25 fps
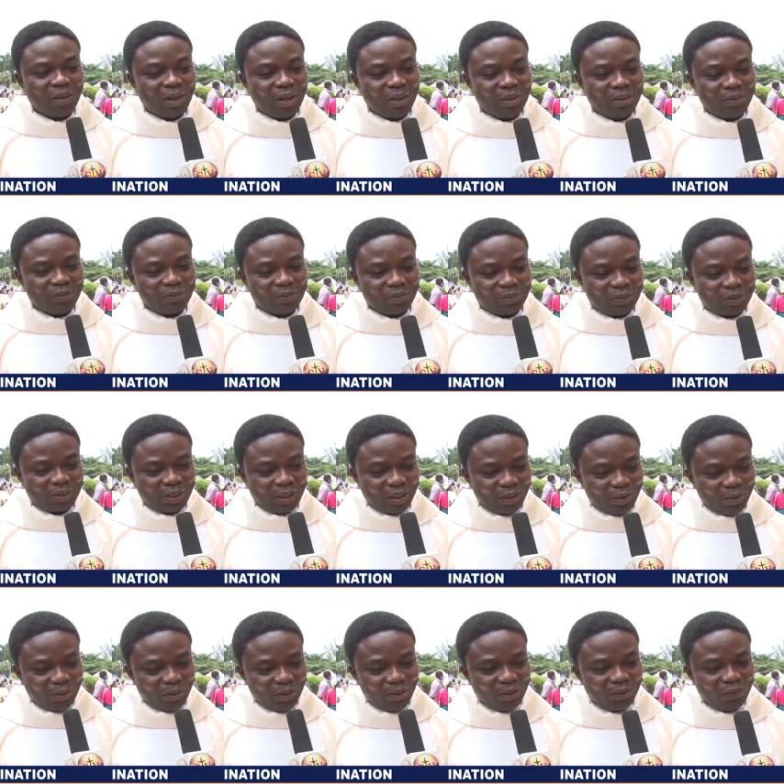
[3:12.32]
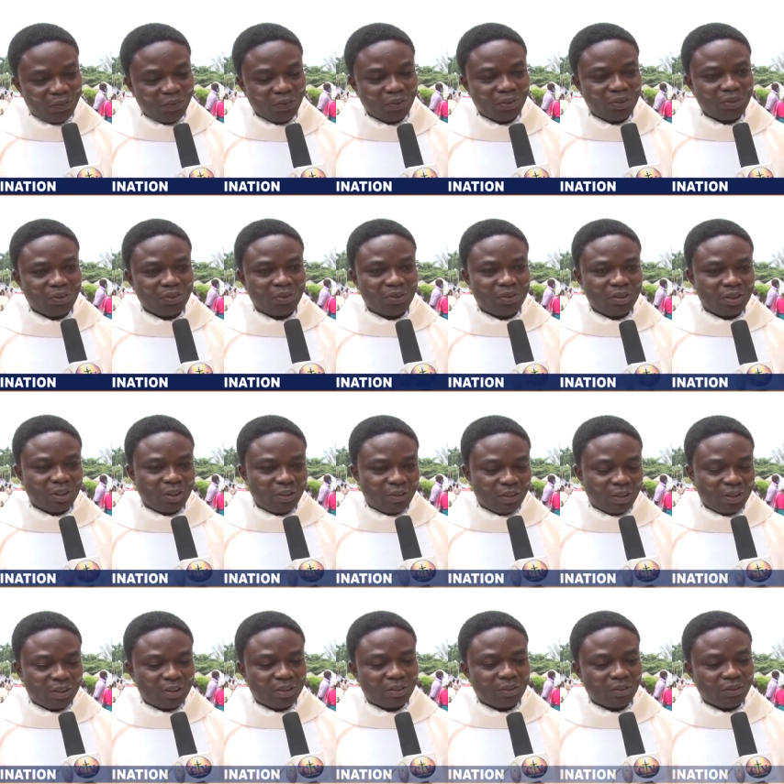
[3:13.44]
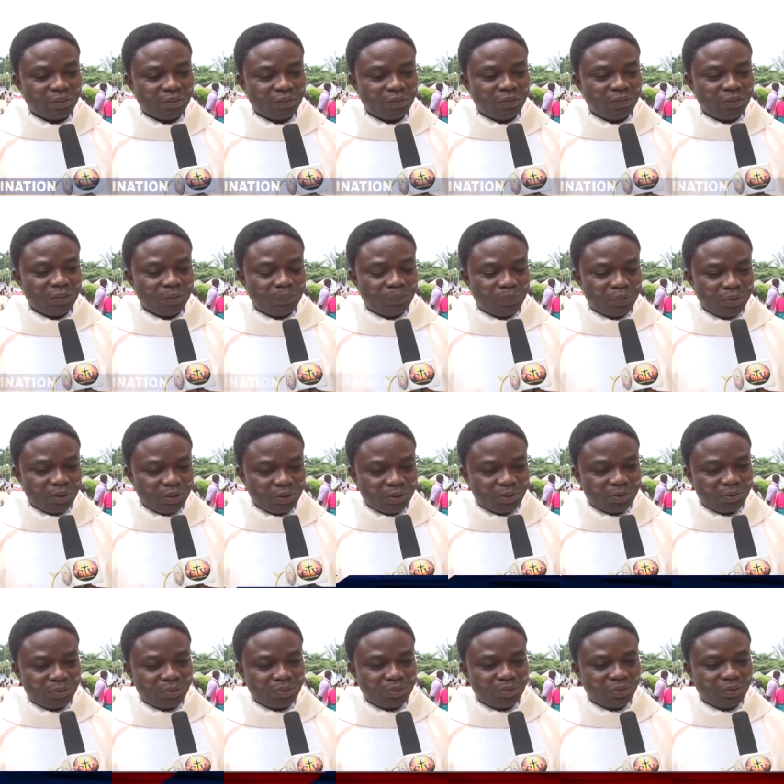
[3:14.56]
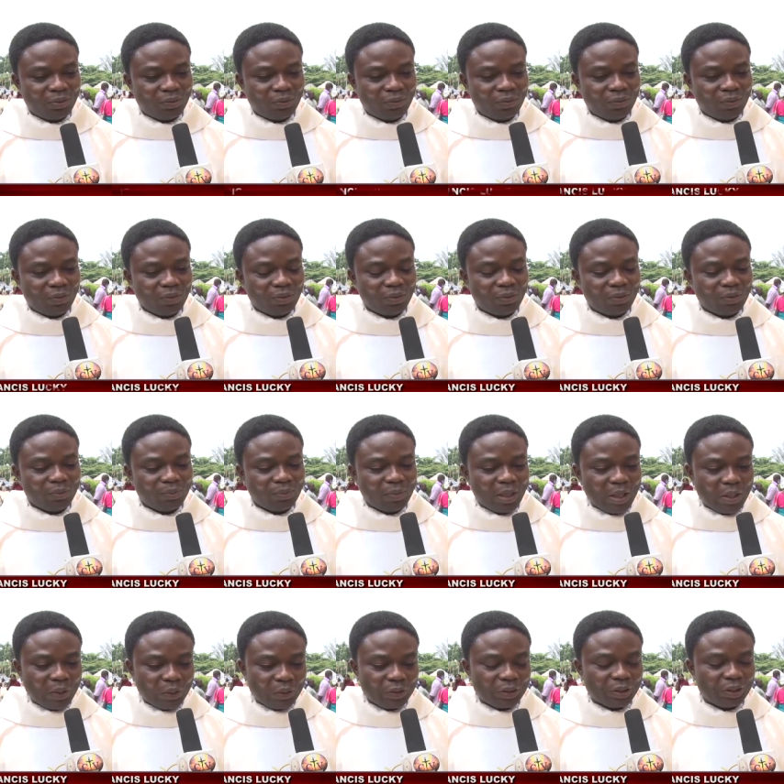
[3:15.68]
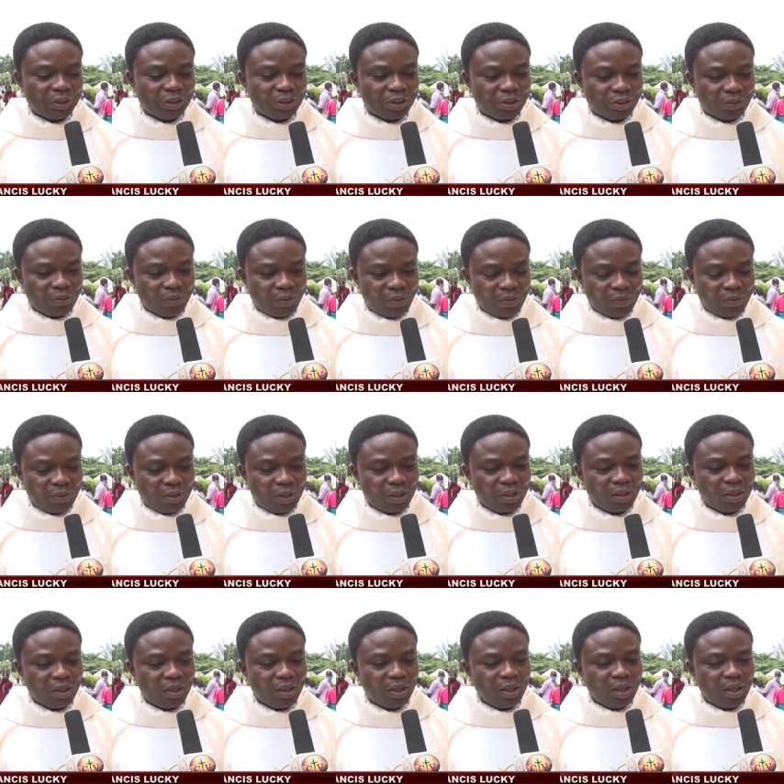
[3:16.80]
I thank God for the grace of the priesthood for my ordination today.